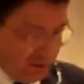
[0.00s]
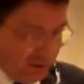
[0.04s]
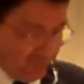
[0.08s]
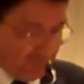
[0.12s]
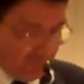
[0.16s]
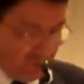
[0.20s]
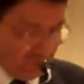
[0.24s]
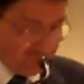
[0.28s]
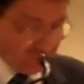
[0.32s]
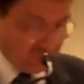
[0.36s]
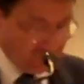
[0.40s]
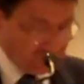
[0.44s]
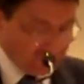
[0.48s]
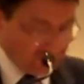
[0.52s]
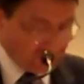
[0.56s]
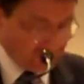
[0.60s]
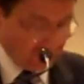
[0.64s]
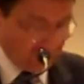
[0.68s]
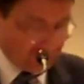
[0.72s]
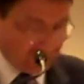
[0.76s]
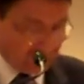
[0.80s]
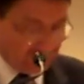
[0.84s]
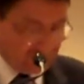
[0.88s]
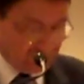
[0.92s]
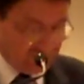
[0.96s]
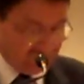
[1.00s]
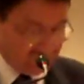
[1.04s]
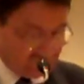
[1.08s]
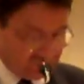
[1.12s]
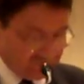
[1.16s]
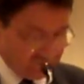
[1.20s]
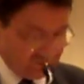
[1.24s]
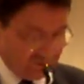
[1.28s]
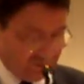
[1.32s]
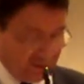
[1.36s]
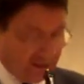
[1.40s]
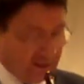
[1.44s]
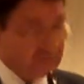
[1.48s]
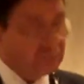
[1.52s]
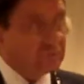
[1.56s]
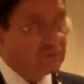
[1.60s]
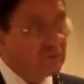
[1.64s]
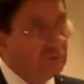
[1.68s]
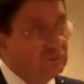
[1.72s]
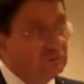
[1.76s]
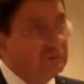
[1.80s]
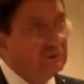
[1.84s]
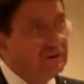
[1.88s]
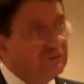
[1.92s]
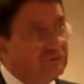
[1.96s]
emerging economies had
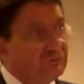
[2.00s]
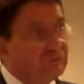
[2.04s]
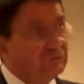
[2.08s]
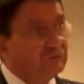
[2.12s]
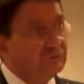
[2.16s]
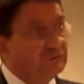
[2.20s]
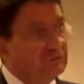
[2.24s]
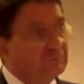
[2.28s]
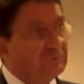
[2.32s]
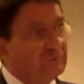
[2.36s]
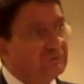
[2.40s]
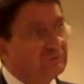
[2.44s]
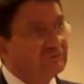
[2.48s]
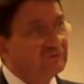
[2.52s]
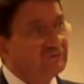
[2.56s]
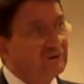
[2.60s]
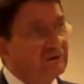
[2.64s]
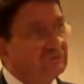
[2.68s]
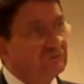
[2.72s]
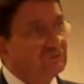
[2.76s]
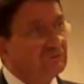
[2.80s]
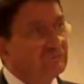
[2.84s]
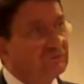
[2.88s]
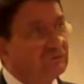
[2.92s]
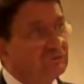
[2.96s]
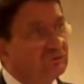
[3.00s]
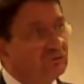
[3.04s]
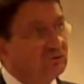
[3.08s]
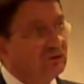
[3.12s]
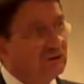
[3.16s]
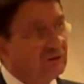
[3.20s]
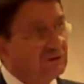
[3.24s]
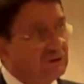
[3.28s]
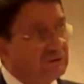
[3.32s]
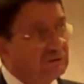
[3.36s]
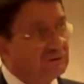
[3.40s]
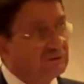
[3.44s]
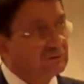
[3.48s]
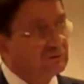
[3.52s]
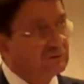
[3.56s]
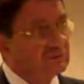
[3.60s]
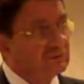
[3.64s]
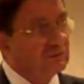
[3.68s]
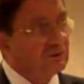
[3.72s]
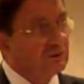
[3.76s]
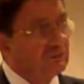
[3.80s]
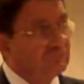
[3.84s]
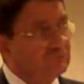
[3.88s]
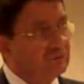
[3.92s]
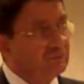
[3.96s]
only 30% of the share
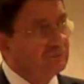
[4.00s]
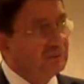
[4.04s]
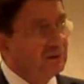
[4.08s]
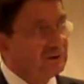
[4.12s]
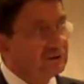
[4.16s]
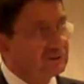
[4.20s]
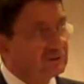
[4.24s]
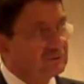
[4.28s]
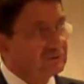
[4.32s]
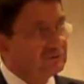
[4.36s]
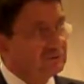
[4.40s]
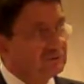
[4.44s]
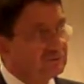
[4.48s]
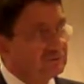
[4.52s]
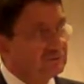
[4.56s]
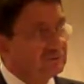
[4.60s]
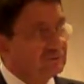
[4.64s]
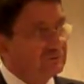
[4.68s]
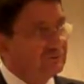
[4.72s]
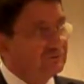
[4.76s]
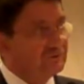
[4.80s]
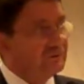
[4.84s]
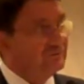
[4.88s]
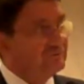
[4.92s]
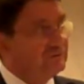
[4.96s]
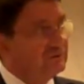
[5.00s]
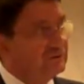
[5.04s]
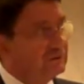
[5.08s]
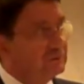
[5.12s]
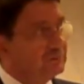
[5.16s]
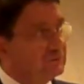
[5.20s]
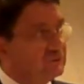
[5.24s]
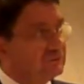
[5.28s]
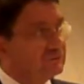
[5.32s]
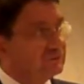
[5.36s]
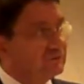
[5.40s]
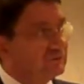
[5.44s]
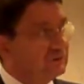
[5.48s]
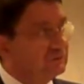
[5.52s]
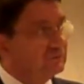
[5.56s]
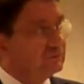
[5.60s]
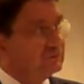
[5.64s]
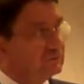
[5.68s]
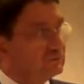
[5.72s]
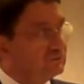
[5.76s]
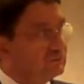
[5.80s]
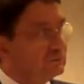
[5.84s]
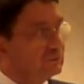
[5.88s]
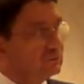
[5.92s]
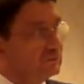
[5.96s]
of the market.
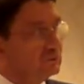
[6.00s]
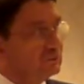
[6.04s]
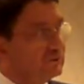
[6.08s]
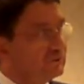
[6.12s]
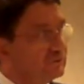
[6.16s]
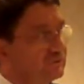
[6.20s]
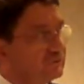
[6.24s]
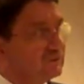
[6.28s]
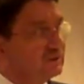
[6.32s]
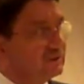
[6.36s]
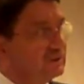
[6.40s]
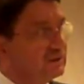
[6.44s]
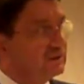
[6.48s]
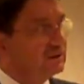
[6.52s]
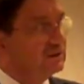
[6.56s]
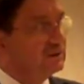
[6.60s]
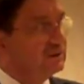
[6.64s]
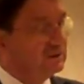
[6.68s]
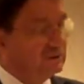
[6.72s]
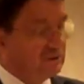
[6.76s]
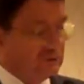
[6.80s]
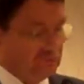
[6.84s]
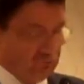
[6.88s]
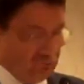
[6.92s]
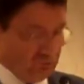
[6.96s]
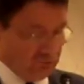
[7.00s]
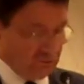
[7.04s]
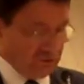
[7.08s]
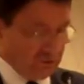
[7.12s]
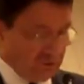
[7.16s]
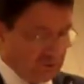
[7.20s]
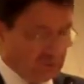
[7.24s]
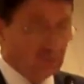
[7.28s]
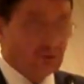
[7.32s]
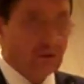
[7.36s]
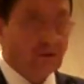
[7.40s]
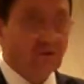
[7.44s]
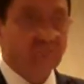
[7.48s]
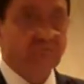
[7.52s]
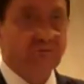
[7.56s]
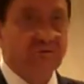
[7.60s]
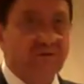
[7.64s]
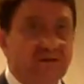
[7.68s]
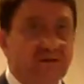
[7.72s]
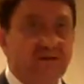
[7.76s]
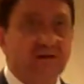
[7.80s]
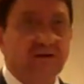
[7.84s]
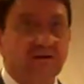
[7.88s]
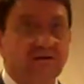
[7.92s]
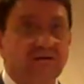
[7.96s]
70% was the share of
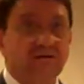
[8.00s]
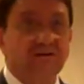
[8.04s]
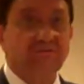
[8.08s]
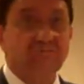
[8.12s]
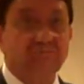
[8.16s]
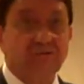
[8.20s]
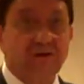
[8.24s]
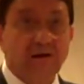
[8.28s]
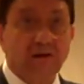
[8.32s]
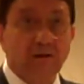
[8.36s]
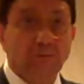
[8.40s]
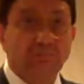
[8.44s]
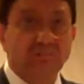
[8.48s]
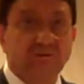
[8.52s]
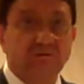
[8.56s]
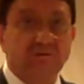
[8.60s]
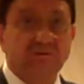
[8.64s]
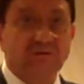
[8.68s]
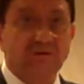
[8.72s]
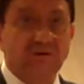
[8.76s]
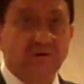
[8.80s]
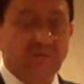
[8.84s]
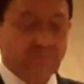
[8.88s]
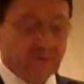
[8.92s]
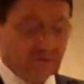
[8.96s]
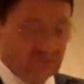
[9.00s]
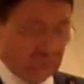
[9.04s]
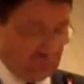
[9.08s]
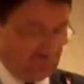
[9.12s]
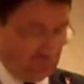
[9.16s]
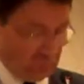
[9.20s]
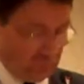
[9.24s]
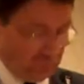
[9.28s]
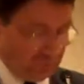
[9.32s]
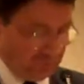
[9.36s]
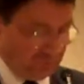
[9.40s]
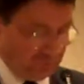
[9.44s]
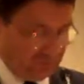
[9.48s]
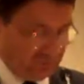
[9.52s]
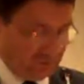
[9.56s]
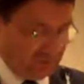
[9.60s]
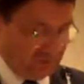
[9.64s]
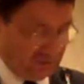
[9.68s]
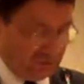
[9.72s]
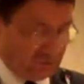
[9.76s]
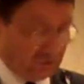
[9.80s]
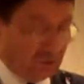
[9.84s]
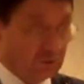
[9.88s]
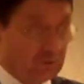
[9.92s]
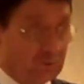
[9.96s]
the developed, the mature
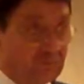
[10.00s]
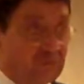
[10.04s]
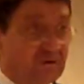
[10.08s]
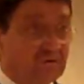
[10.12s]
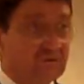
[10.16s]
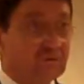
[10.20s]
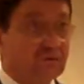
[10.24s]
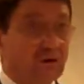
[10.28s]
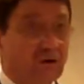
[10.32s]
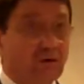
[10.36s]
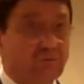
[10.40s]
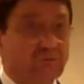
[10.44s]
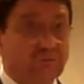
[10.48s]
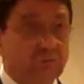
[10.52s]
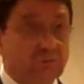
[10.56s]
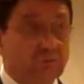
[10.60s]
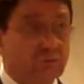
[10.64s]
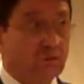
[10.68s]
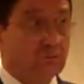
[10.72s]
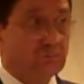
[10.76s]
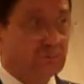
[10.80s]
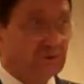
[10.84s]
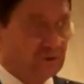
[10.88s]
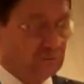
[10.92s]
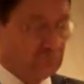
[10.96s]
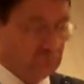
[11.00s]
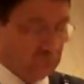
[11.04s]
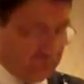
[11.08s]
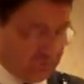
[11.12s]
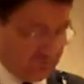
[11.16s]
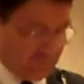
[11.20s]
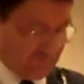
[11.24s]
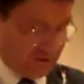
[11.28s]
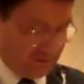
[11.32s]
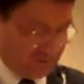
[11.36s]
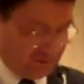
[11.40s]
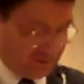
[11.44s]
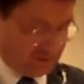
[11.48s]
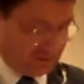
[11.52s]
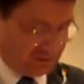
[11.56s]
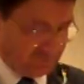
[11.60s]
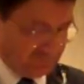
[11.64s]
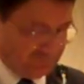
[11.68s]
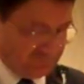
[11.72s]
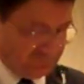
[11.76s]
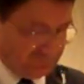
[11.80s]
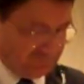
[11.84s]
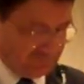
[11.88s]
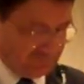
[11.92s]
economies of Europe and North America.